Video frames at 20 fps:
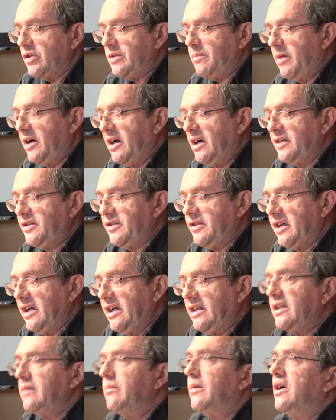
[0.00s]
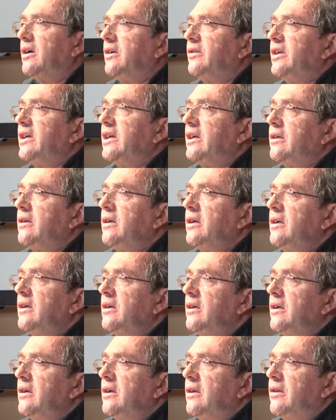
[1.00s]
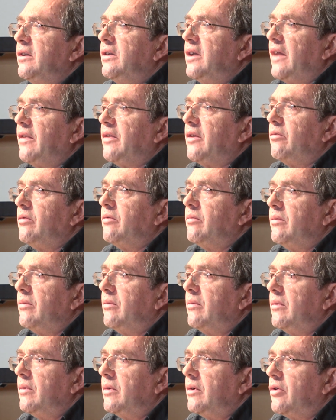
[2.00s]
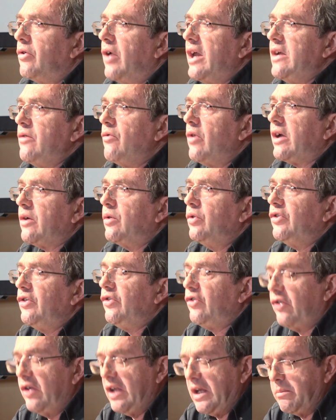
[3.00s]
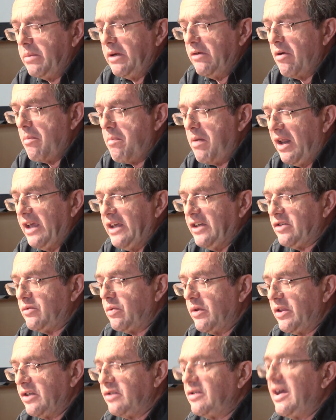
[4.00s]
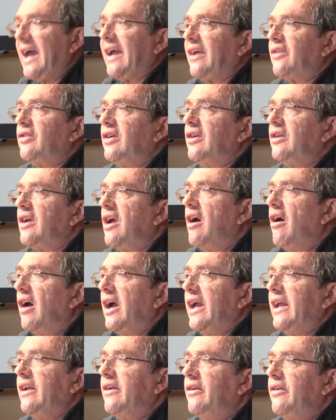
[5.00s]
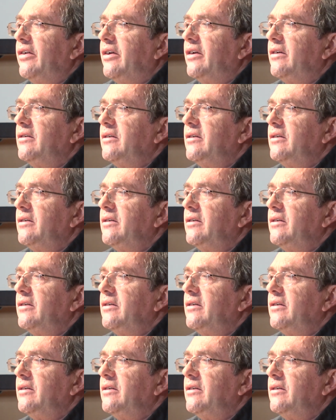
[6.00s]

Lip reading: was passed there demanding that the grain requisitioning be replaced with a tax in kind.